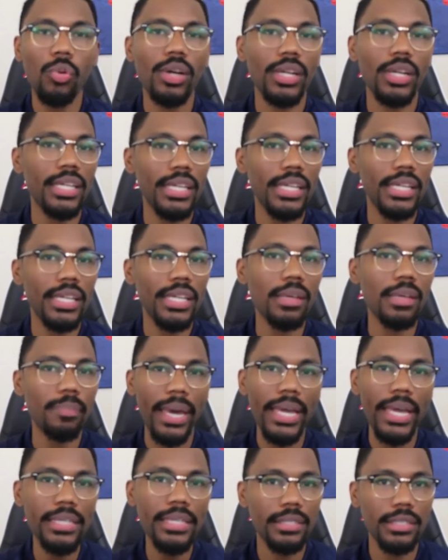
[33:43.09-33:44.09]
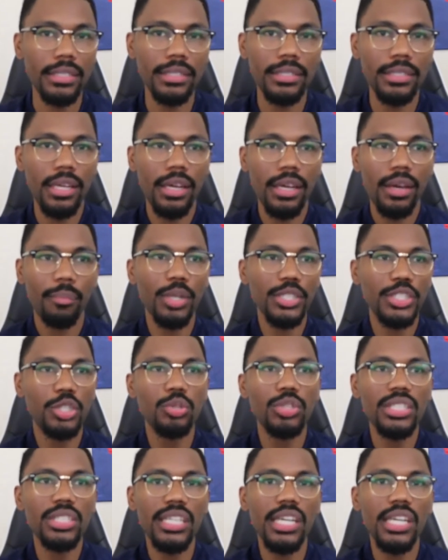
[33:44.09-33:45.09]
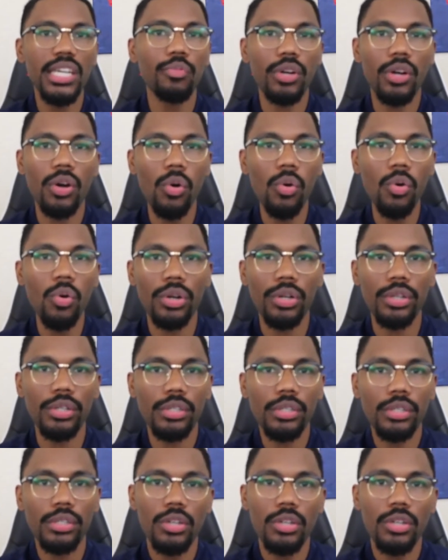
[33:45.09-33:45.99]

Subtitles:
on a daily basis, but you just hit record.